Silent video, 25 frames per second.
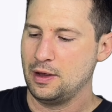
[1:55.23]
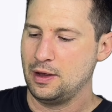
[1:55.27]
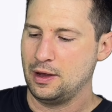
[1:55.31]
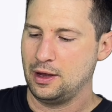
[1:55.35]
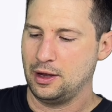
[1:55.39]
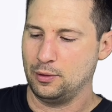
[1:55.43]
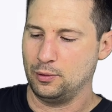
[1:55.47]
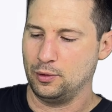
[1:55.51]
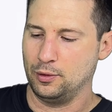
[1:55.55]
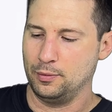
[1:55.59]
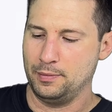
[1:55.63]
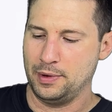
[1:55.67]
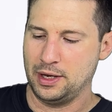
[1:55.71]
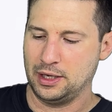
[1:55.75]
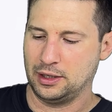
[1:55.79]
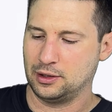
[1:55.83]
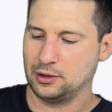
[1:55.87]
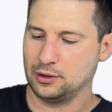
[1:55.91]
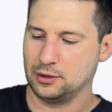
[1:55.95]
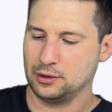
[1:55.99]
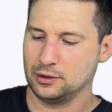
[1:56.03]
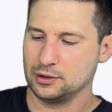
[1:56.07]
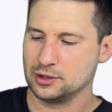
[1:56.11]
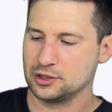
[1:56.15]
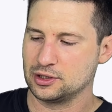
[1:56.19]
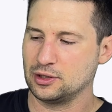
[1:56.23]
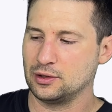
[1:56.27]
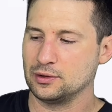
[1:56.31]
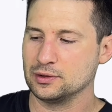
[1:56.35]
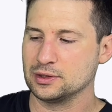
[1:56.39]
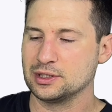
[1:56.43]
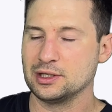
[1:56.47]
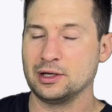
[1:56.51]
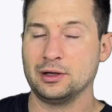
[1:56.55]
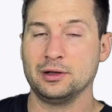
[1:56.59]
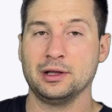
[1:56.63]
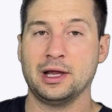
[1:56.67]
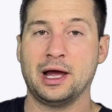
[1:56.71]
It will make your salt
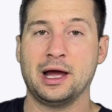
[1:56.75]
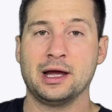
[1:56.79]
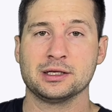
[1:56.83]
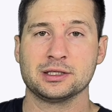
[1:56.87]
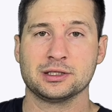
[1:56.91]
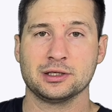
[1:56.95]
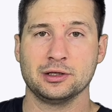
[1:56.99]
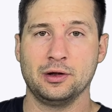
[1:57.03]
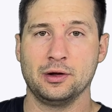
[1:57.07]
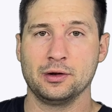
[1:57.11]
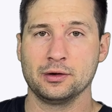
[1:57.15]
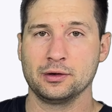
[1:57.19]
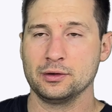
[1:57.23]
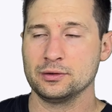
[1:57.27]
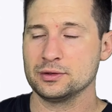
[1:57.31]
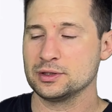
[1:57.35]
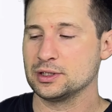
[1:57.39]
cell last longer,